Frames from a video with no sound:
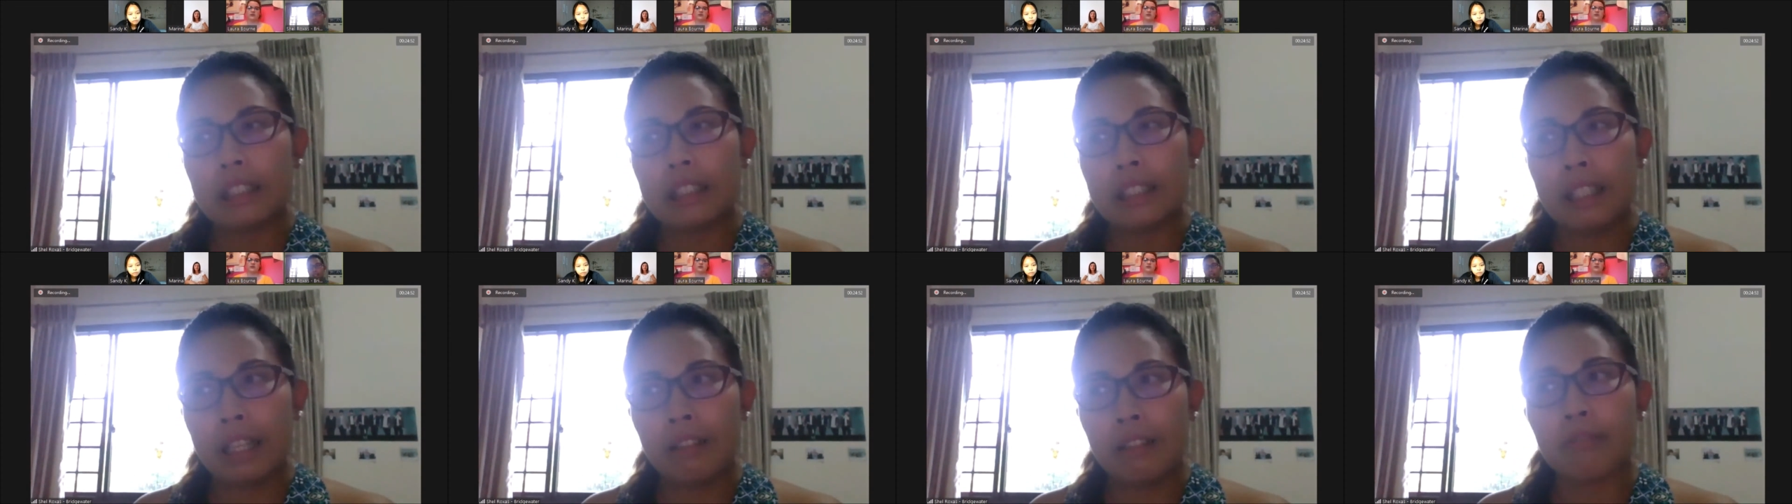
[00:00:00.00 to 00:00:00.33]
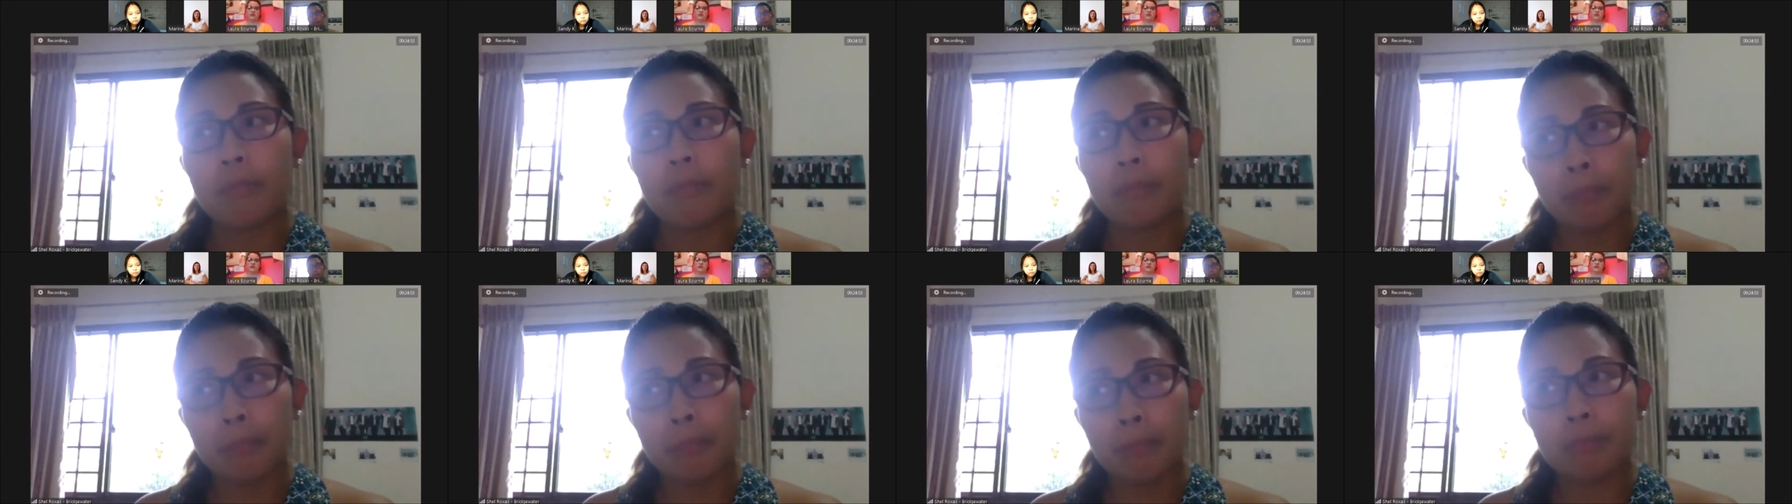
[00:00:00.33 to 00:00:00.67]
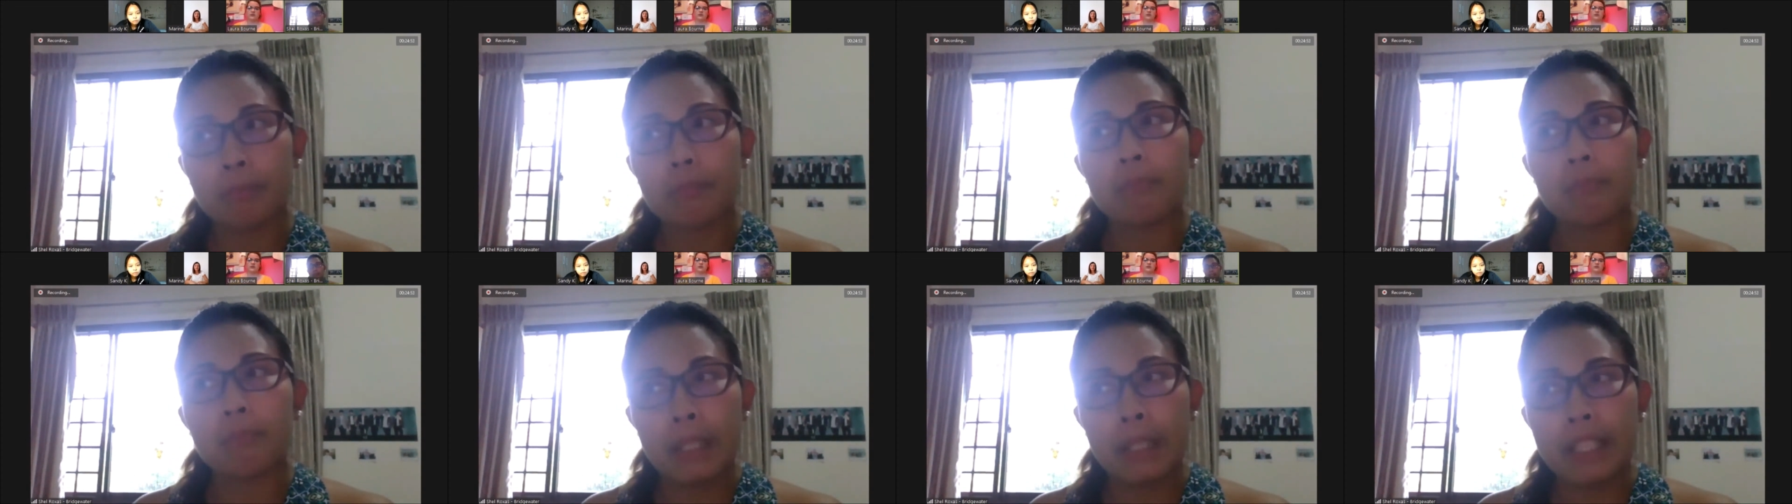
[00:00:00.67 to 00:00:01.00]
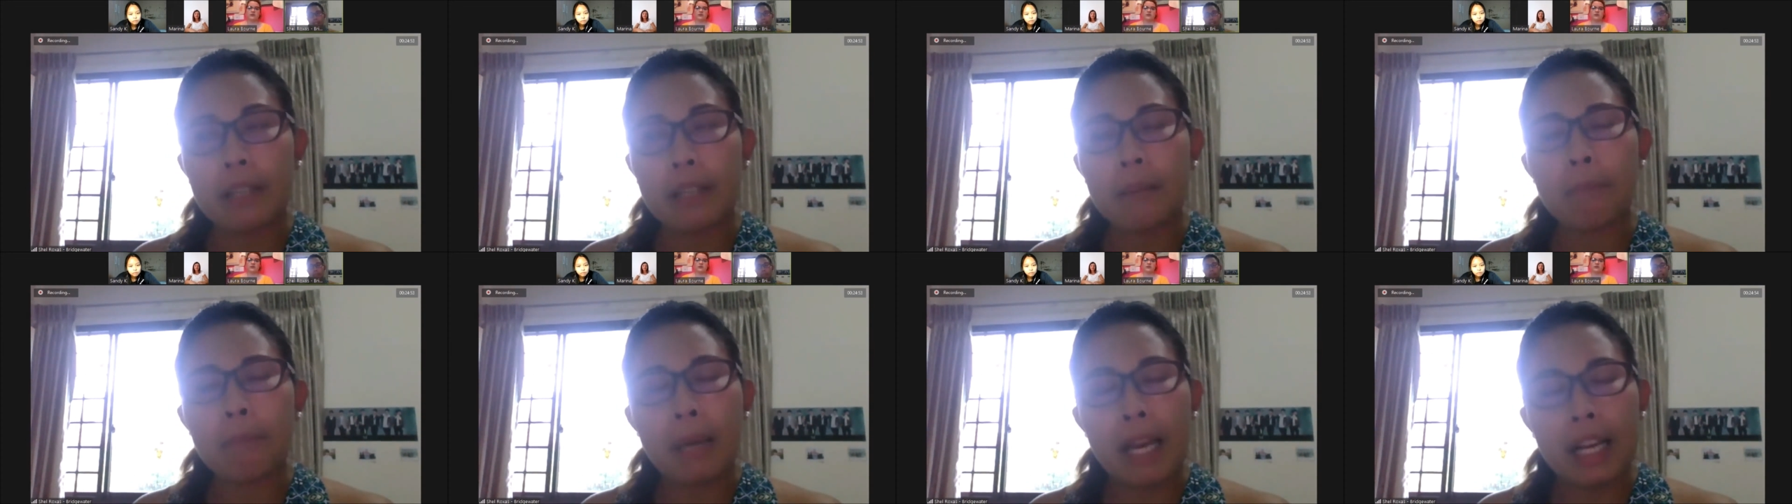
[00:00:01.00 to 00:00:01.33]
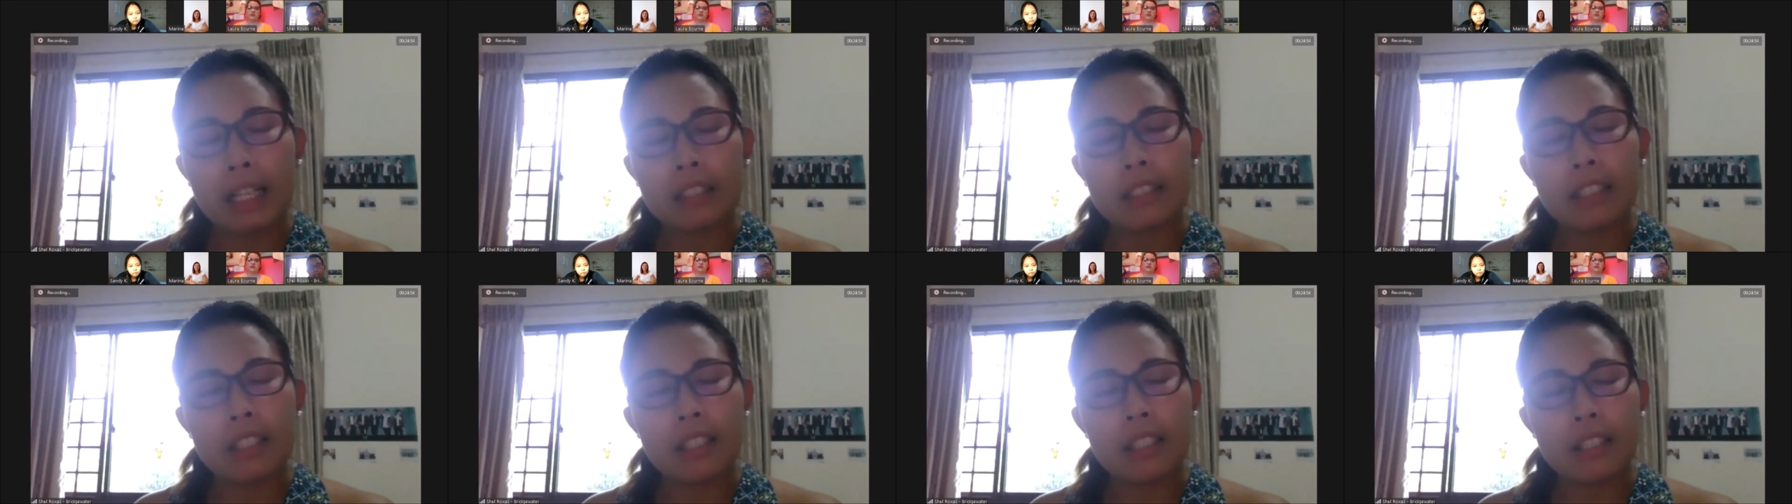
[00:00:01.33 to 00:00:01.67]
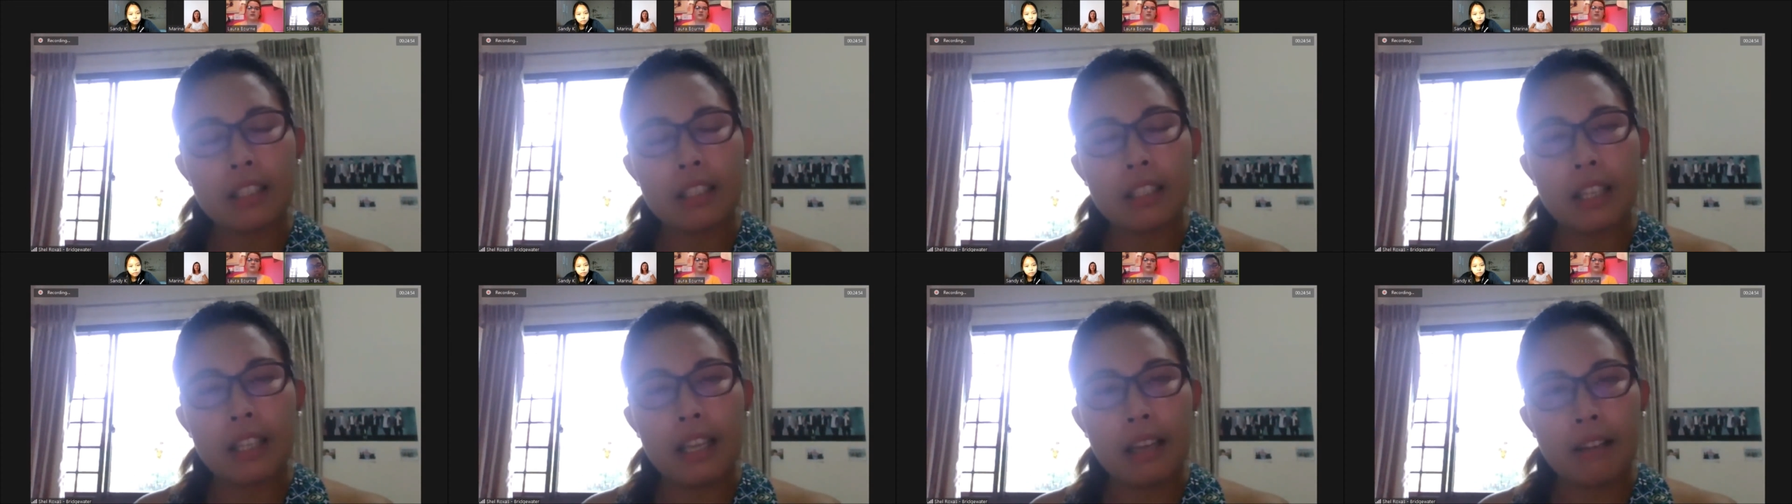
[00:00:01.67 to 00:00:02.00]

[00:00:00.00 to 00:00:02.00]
They've been impacted